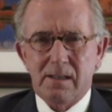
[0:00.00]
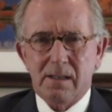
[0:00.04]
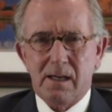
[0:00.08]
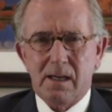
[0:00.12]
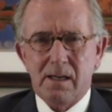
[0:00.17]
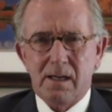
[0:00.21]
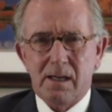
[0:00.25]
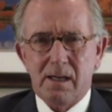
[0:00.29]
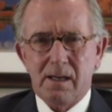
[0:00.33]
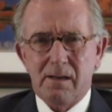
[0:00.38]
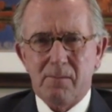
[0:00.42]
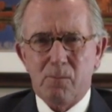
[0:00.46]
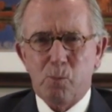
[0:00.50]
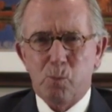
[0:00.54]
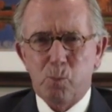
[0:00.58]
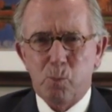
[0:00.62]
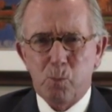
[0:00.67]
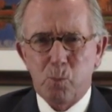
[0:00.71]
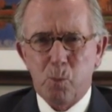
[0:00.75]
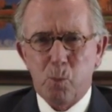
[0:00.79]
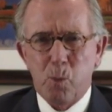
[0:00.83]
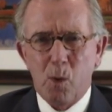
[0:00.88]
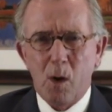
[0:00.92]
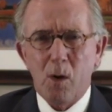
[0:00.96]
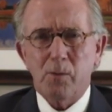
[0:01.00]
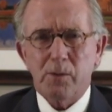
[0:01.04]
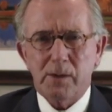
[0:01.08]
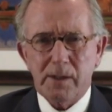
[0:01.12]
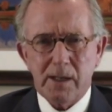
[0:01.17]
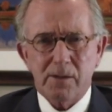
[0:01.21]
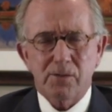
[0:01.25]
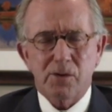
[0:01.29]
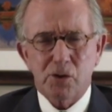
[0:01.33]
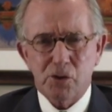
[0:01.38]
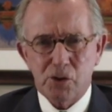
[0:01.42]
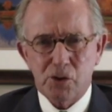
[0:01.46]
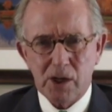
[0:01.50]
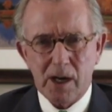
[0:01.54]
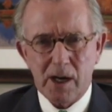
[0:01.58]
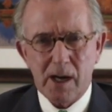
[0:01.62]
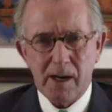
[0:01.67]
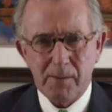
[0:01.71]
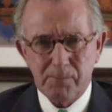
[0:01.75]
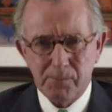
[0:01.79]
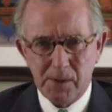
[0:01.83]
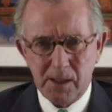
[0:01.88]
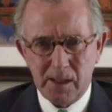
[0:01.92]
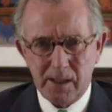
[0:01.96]
uh, won't get the
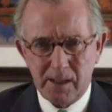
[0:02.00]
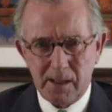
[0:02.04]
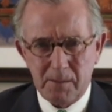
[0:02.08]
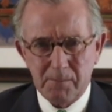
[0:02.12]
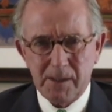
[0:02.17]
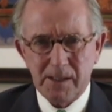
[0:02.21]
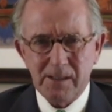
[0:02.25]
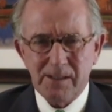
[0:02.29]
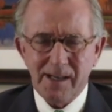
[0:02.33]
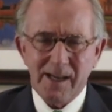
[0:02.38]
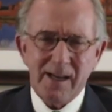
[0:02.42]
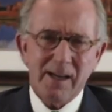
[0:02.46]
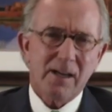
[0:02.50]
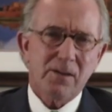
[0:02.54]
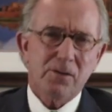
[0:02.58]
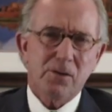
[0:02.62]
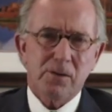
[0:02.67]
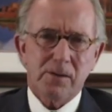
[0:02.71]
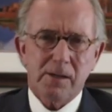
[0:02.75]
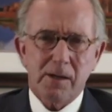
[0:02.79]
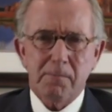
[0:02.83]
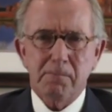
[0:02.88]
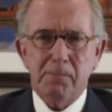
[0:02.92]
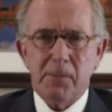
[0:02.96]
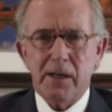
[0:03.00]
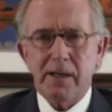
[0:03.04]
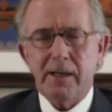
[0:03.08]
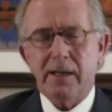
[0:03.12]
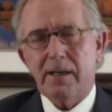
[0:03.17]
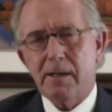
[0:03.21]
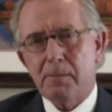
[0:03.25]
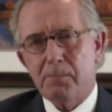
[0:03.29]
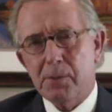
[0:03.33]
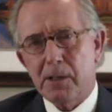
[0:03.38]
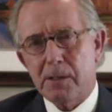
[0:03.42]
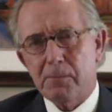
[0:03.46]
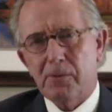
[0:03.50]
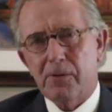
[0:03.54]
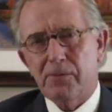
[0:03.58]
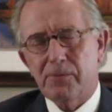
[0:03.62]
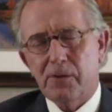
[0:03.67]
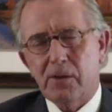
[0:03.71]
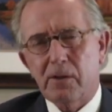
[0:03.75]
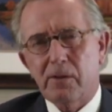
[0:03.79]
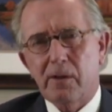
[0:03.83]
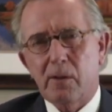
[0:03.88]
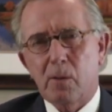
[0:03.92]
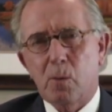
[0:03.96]
job done. I mean, yeah, you give money to people
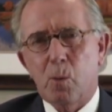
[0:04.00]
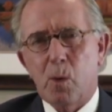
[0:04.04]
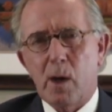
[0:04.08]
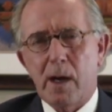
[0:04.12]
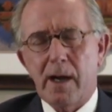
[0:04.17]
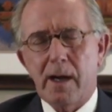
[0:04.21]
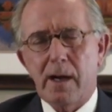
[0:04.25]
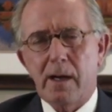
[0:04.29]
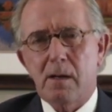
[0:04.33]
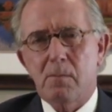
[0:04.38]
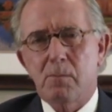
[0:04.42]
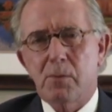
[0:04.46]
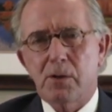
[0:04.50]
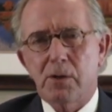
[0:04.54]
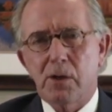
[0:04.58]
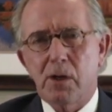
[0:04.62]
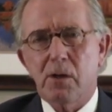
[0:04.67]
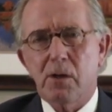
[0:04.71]
for a little while, but